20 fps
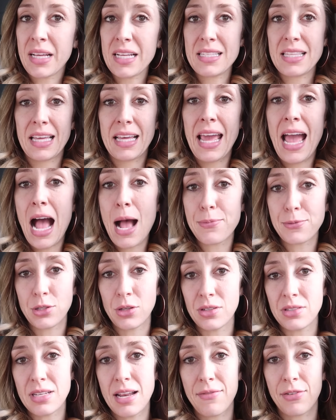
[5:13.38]
because the
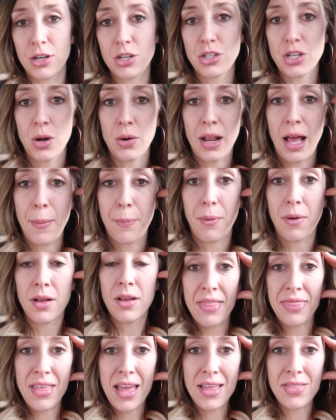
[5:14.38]
capsules never showed up.
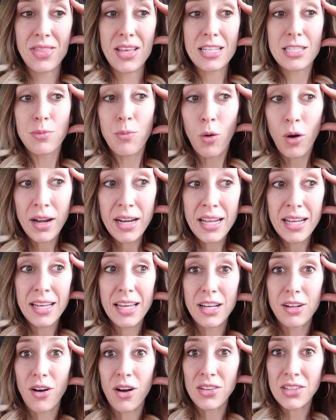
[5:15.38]
And then this morning
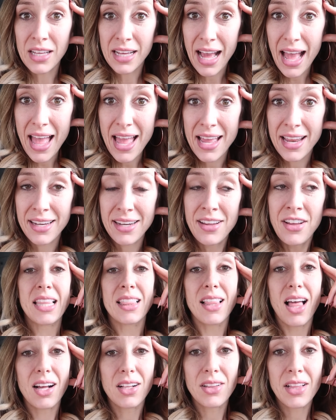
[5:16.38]
he called again and
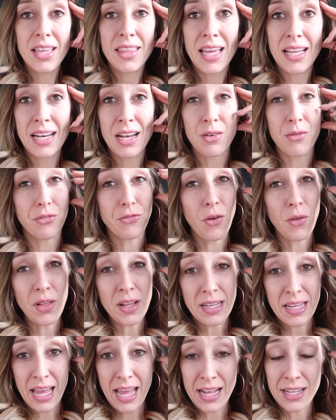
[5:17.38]
luckily they didn't
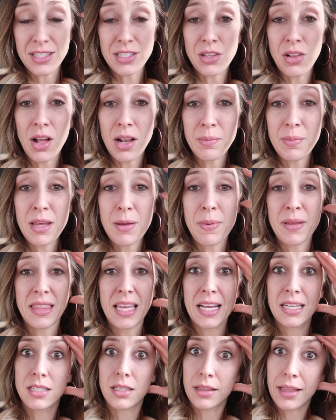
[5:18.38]
fully cancel on me but
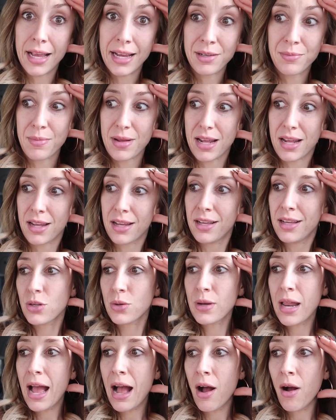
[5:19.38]
they delayed me.
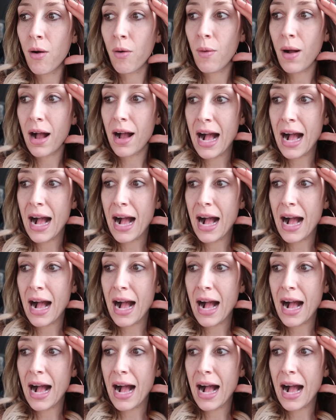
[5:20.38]
So now